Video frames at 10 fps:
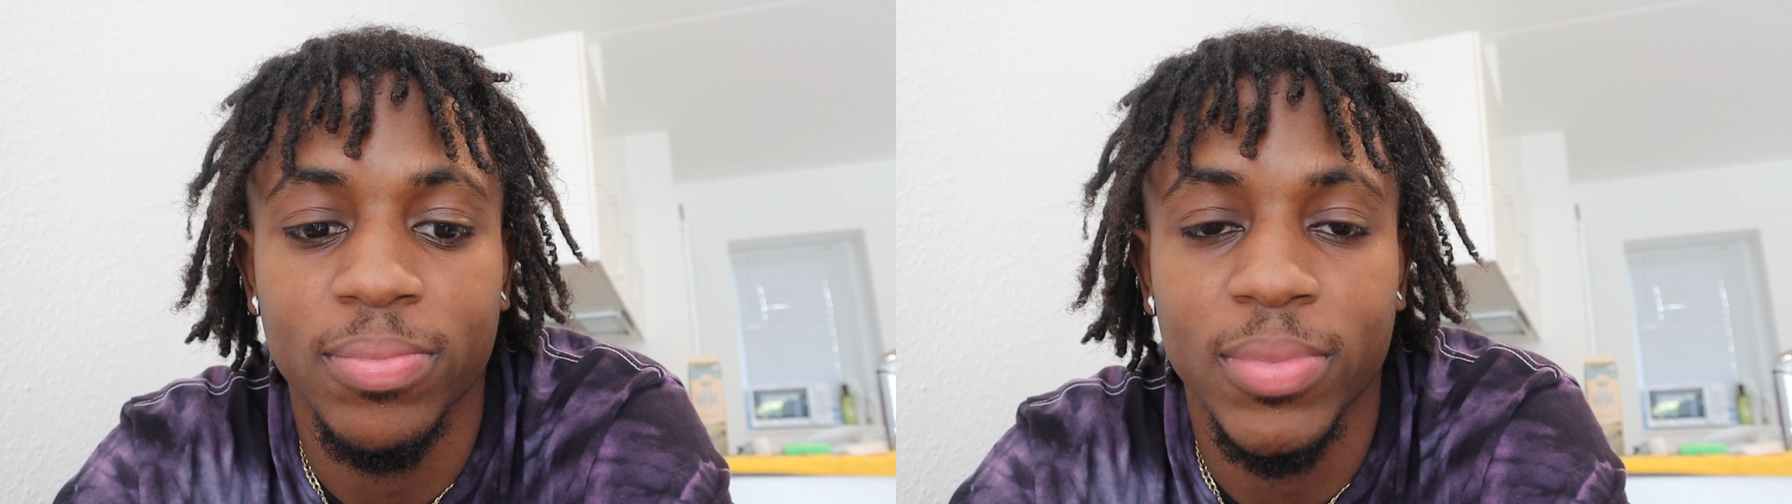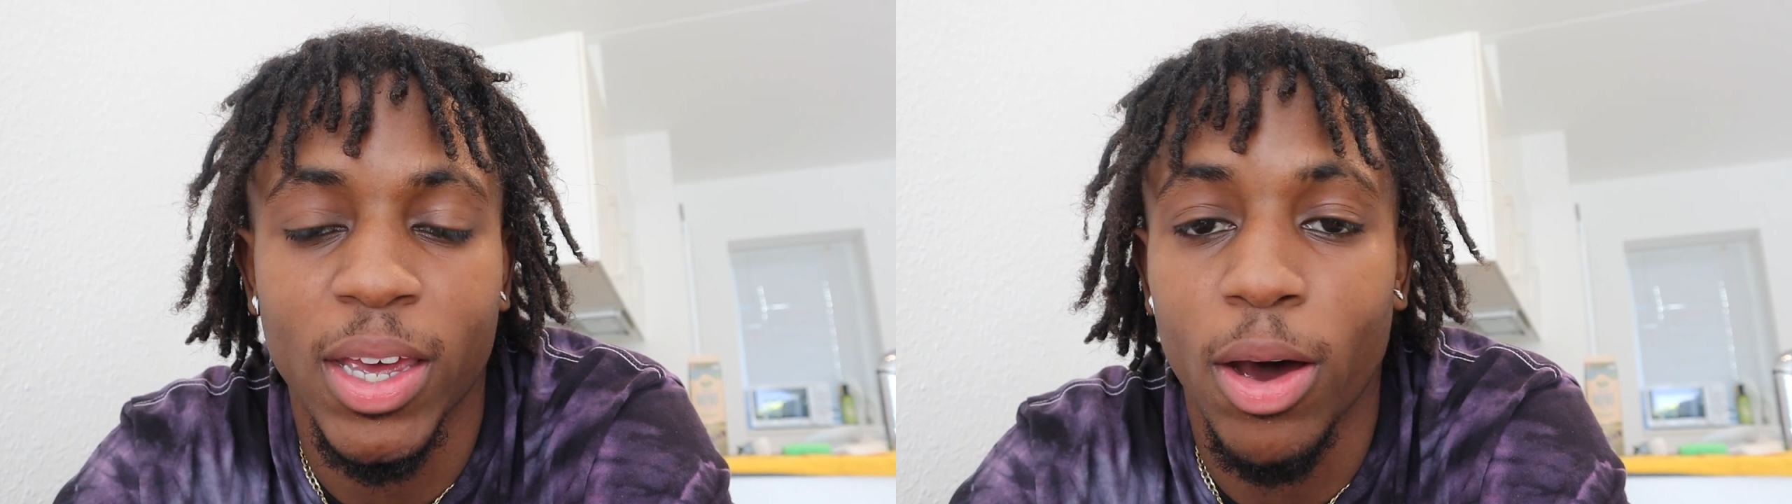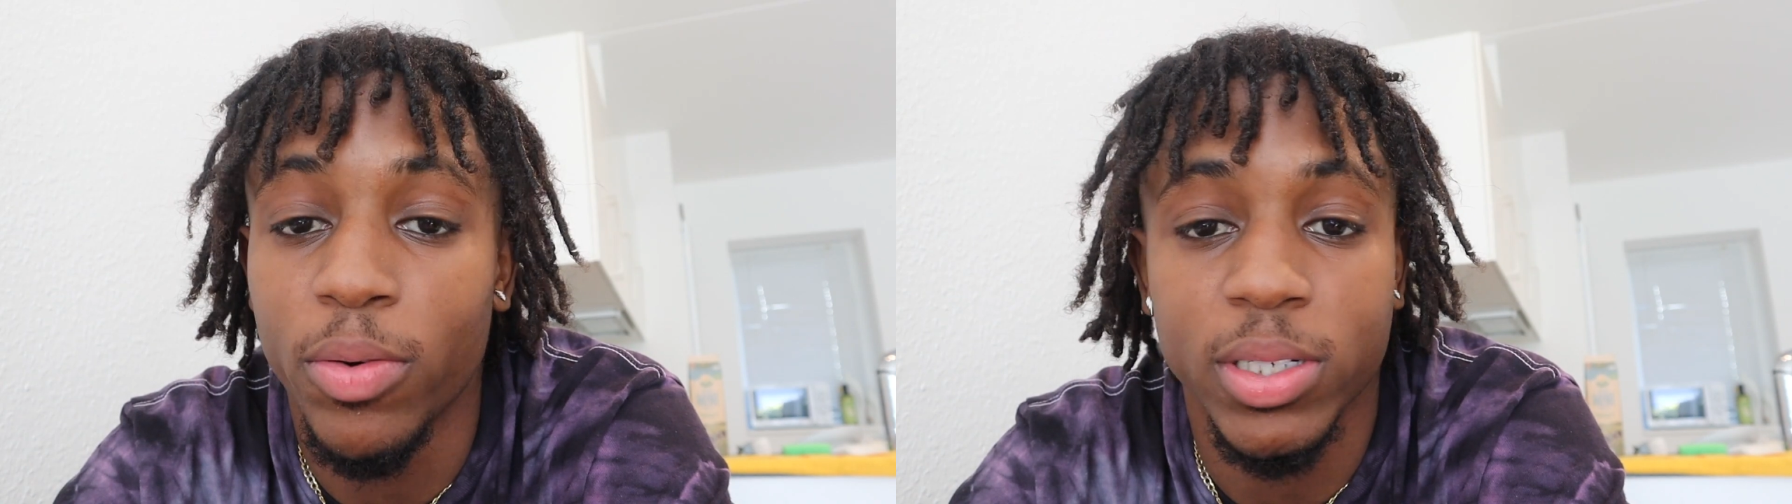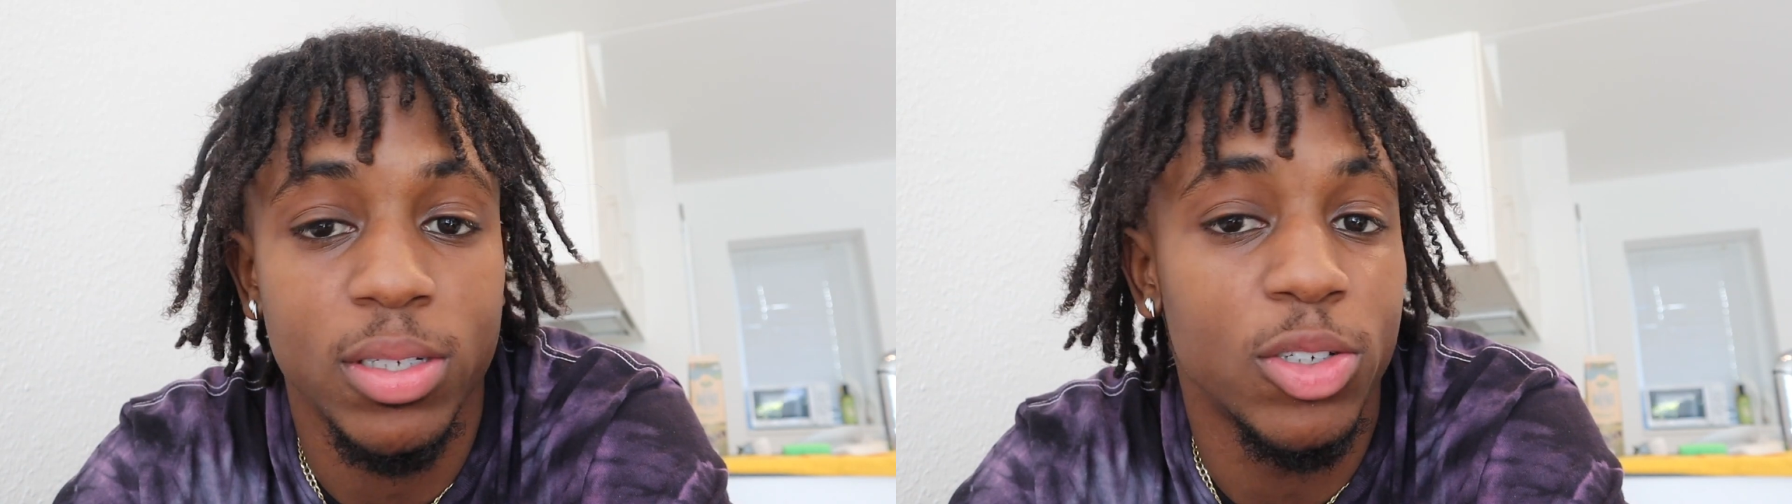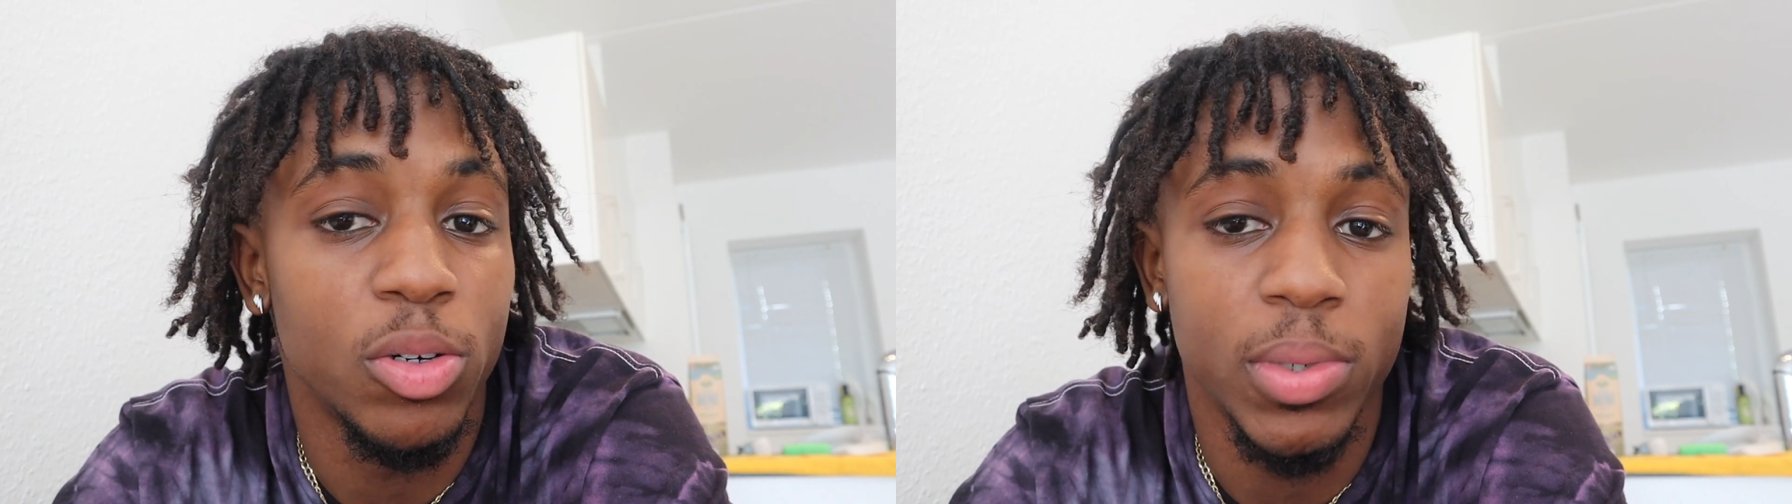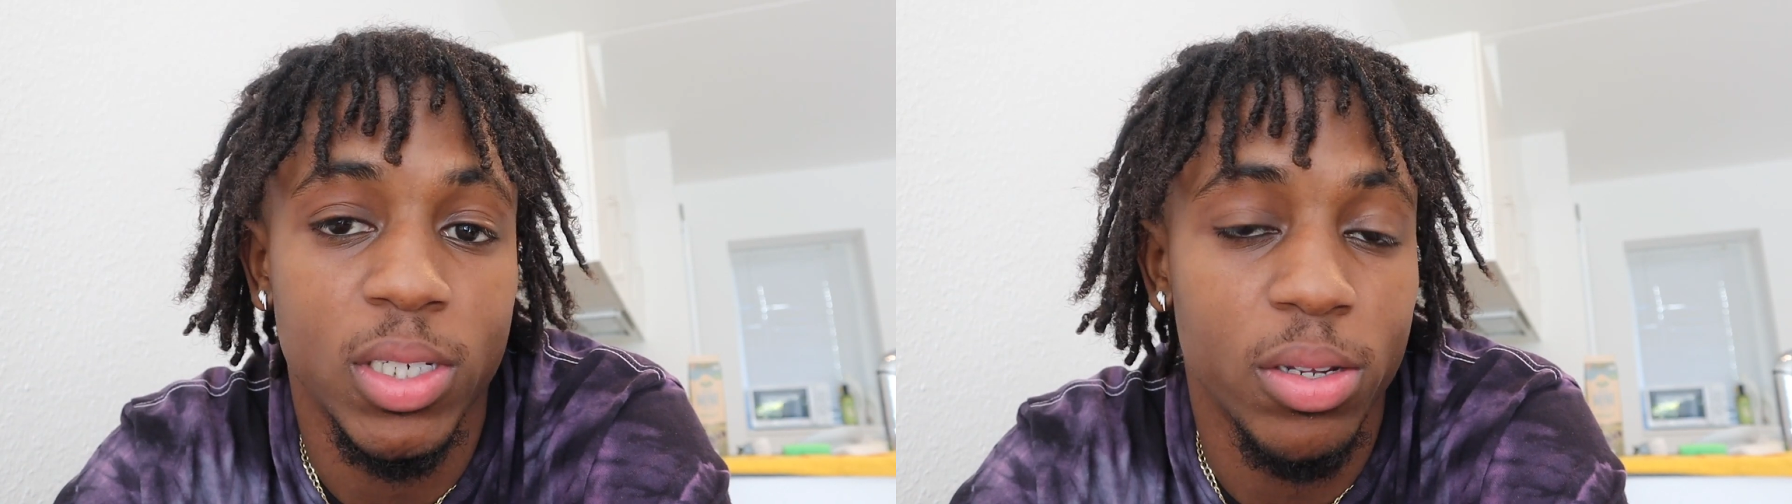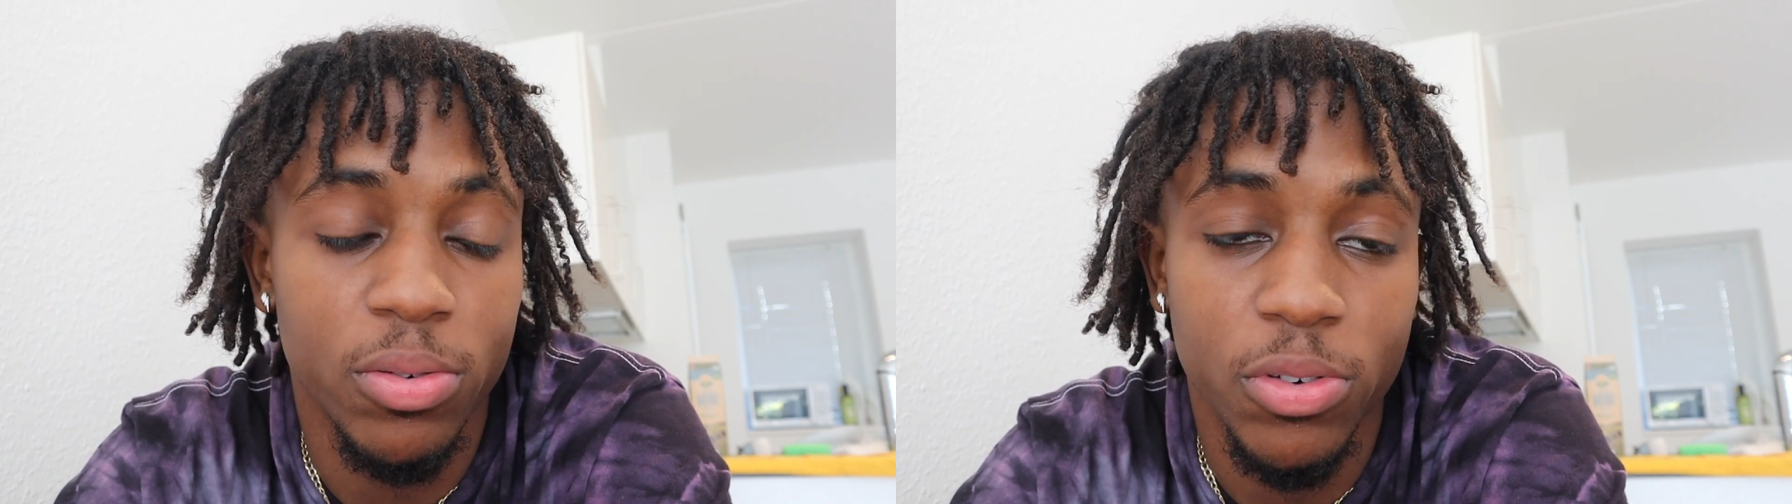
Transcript: they always assume it's either